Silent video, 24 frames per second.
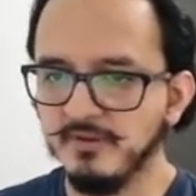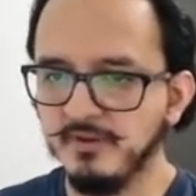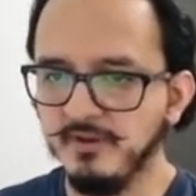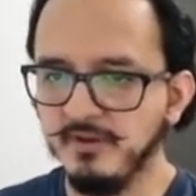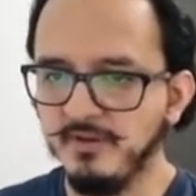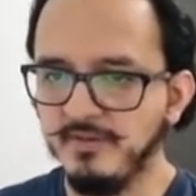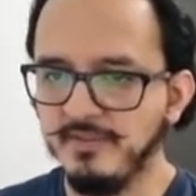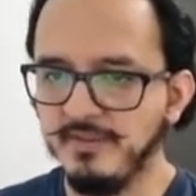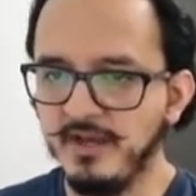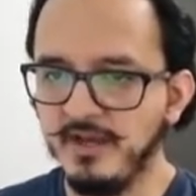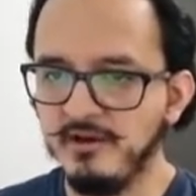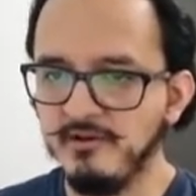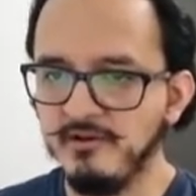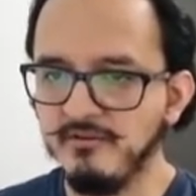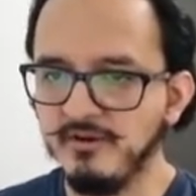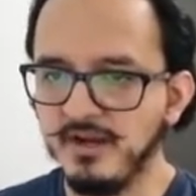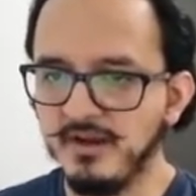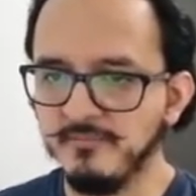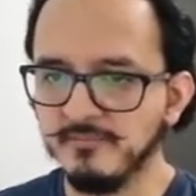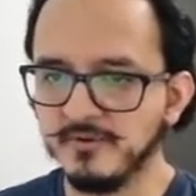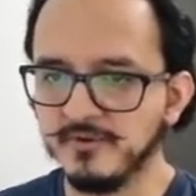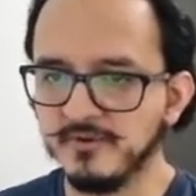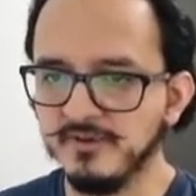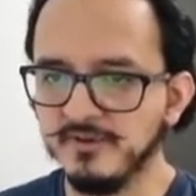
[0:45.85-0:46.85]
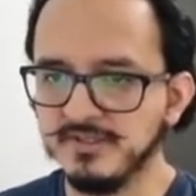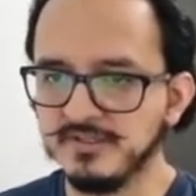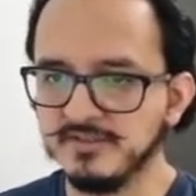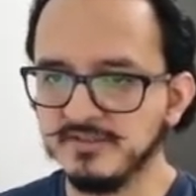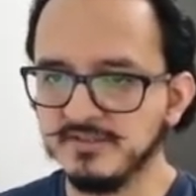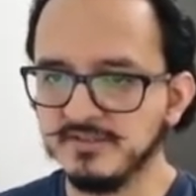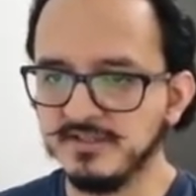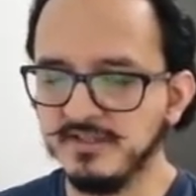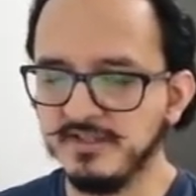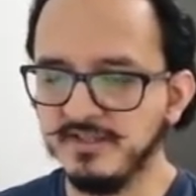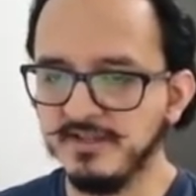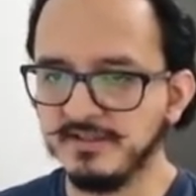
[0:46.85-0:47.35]
and now I'm going to
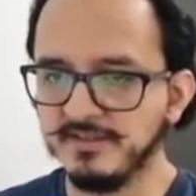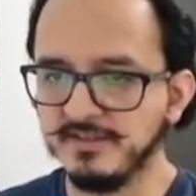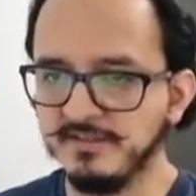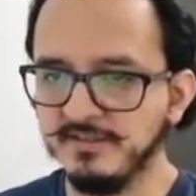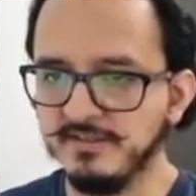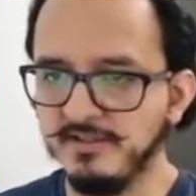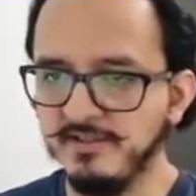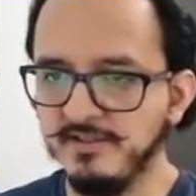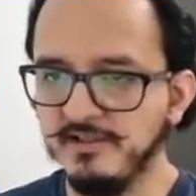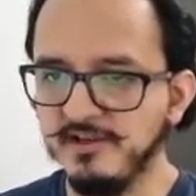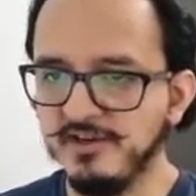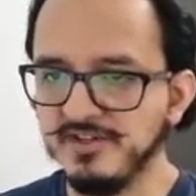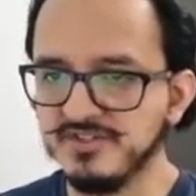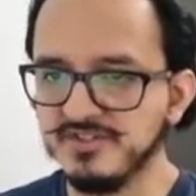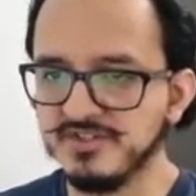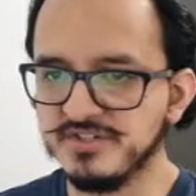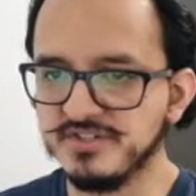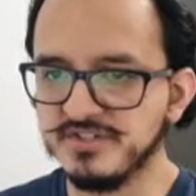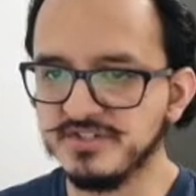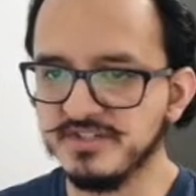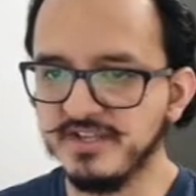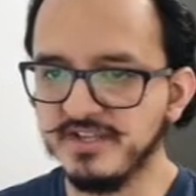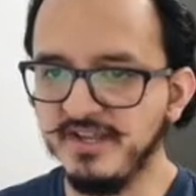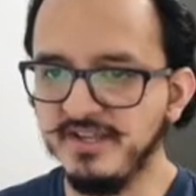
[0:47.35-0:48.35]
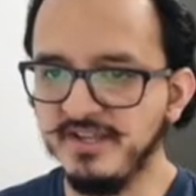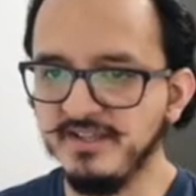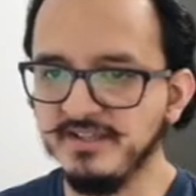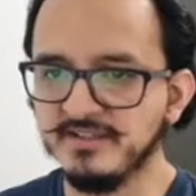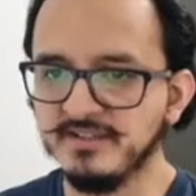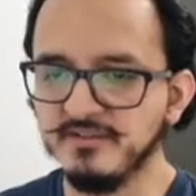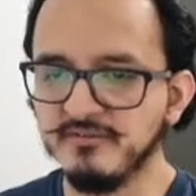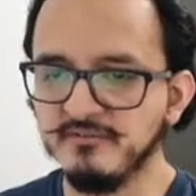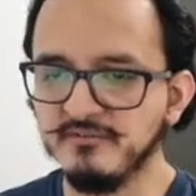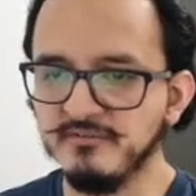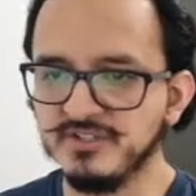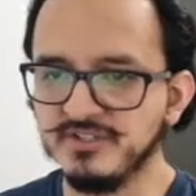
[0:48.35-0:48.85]
select the larger
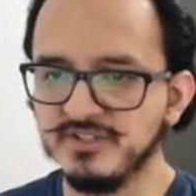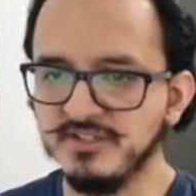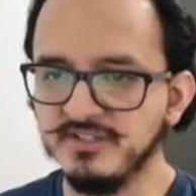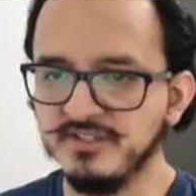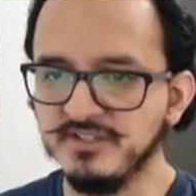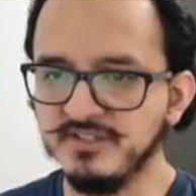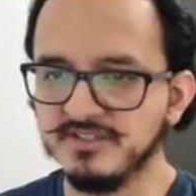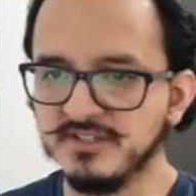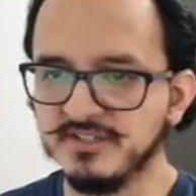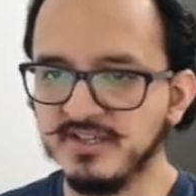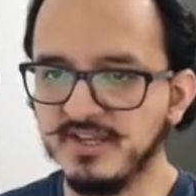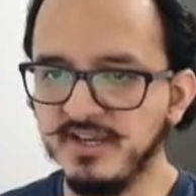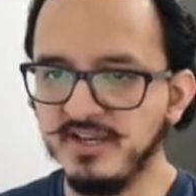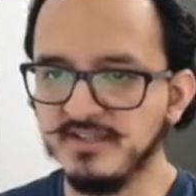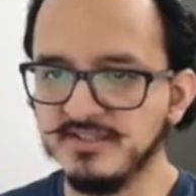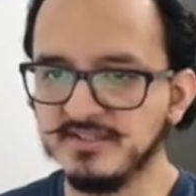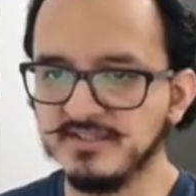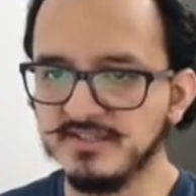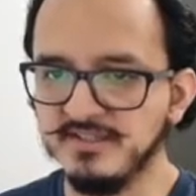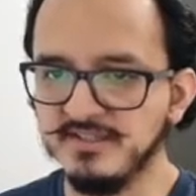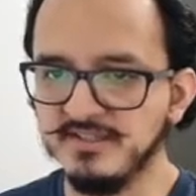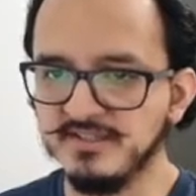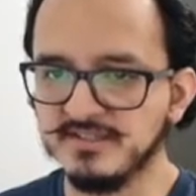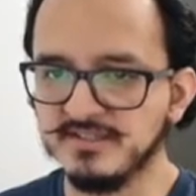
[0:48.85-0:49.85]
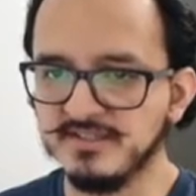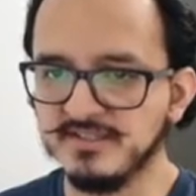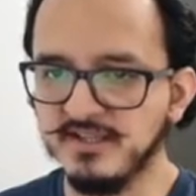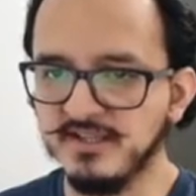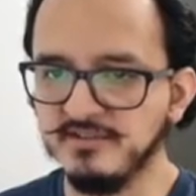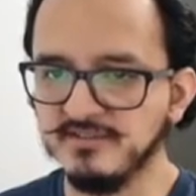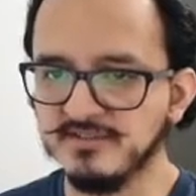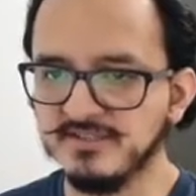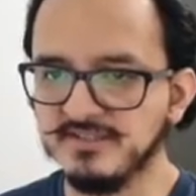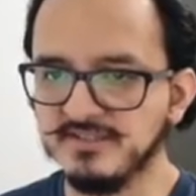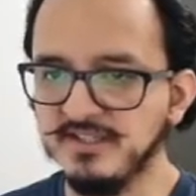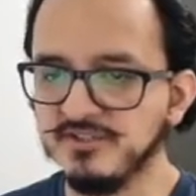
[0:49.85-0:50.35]
date, which in this case is cell
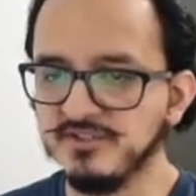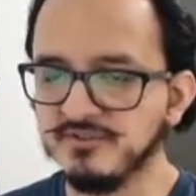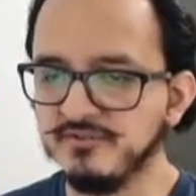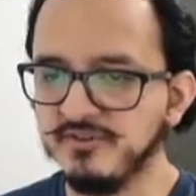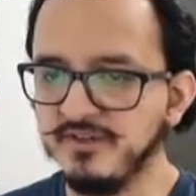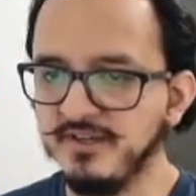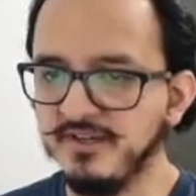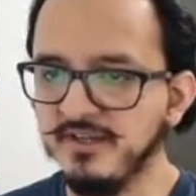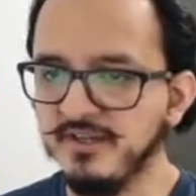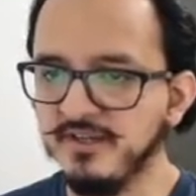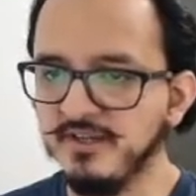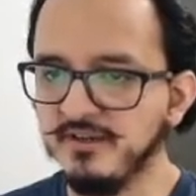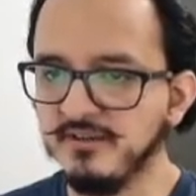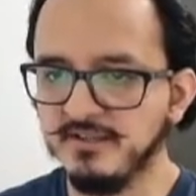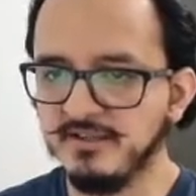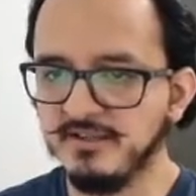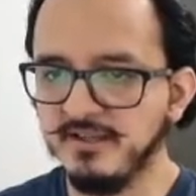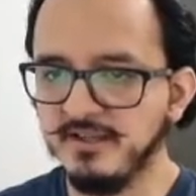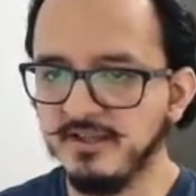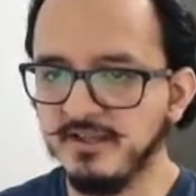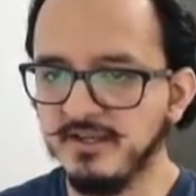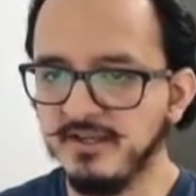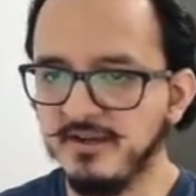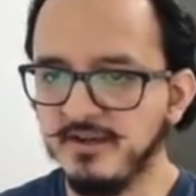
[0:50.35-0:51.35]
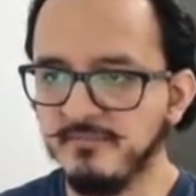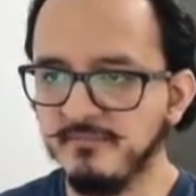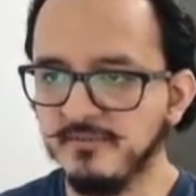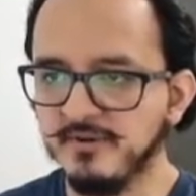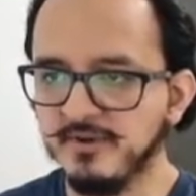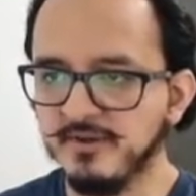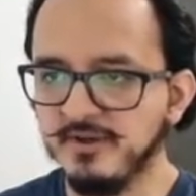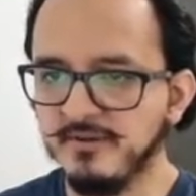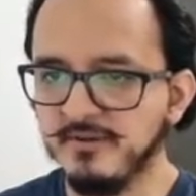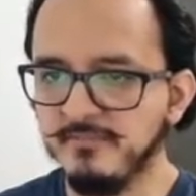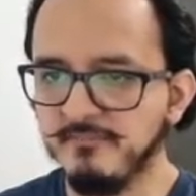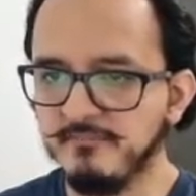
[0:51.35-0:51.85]
C3, and I'm
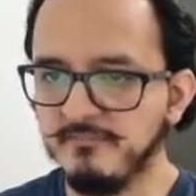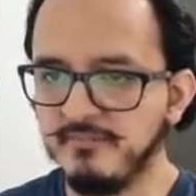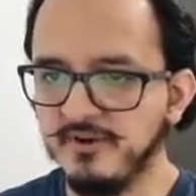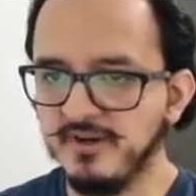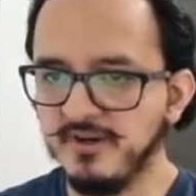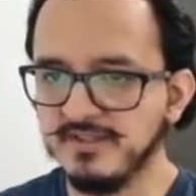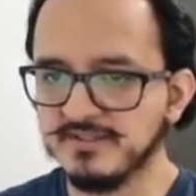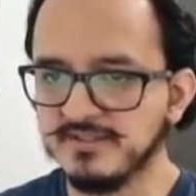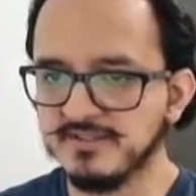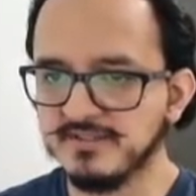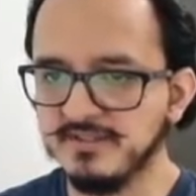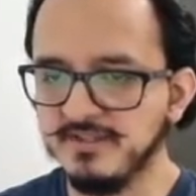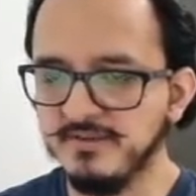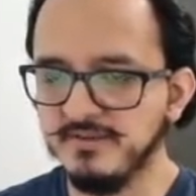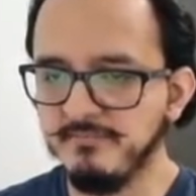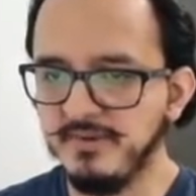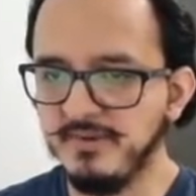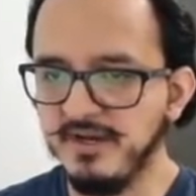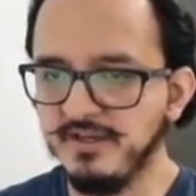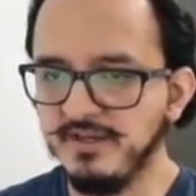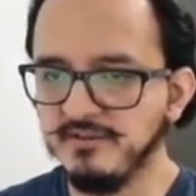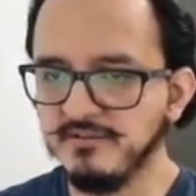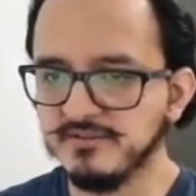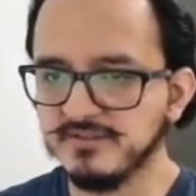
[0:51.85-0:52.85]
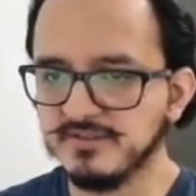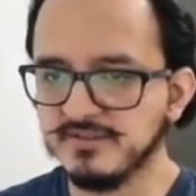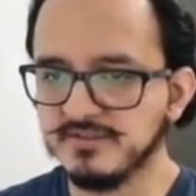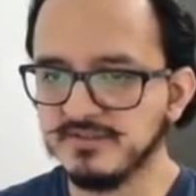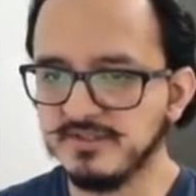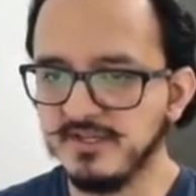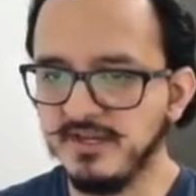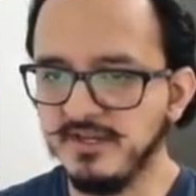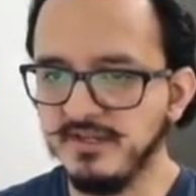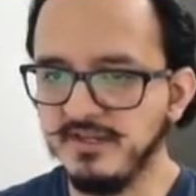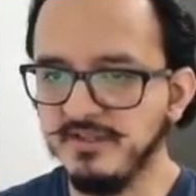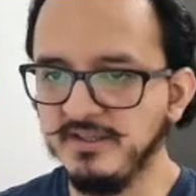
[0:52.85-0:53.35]
gonna press the minus
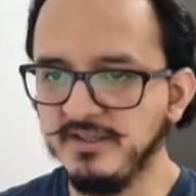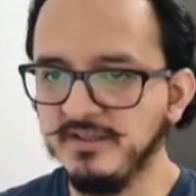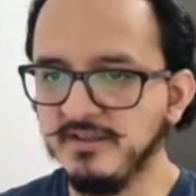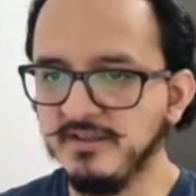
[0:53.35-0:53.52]
sign